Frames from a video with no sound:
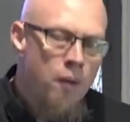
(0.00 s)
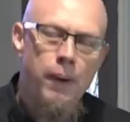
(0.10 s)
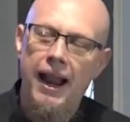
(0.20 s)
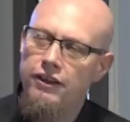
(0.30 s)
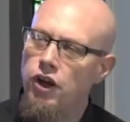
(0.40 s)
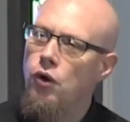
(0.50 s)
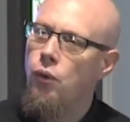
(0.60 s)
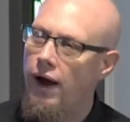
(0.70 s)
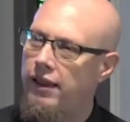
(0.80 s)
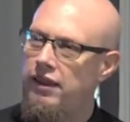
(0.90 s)
But I do
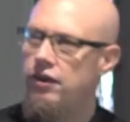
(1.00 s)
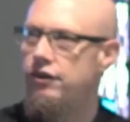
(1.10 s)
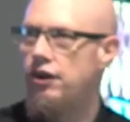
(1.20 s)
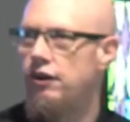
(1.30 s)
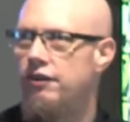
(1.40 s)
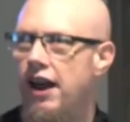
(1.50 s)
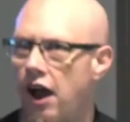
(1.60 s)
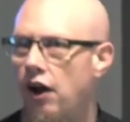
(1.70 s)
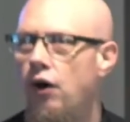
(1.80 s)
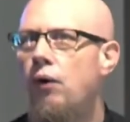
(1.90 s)
want you to
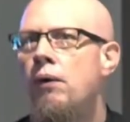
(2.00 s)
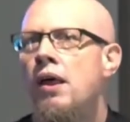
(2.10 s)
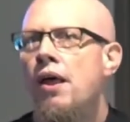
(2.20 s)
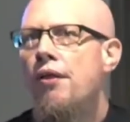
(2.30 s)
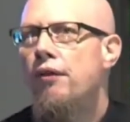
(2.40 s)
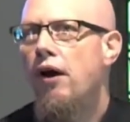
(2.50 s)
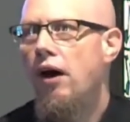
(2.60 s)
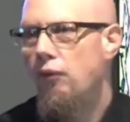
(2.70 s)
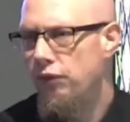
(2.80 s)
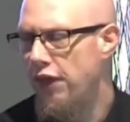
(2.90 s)
know
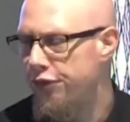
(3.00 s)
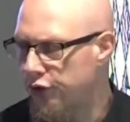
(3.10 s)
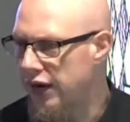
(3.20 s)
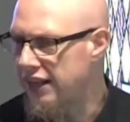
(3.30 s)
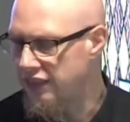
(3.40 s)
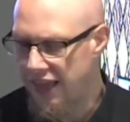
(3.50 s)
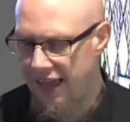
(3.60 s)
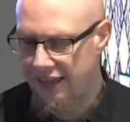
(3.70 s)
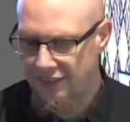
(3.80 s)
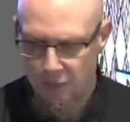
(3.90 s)
the three
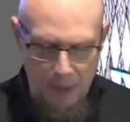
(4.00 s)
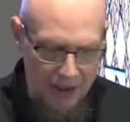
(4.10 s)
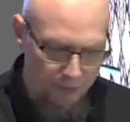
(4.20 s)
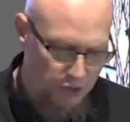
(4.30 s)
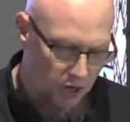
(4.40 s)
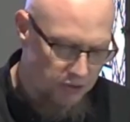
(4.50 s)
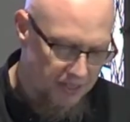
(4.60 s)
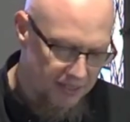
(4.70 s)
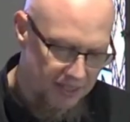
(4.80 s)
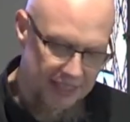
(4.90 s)
things, but I've
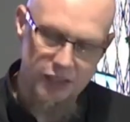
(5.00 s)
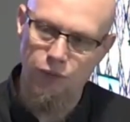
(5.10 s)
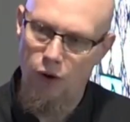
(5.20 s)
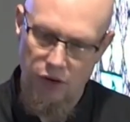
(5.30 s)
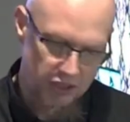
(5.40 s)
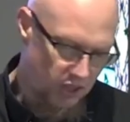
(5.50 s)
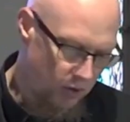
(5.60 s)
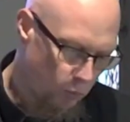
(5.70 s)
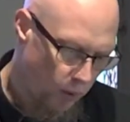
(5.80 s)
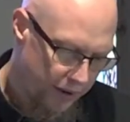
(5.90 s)
chosen to just focus
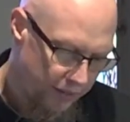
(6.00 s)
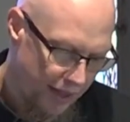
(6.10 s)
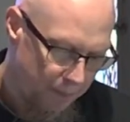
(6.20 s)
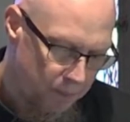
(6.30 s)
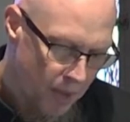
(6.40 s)
on one of them.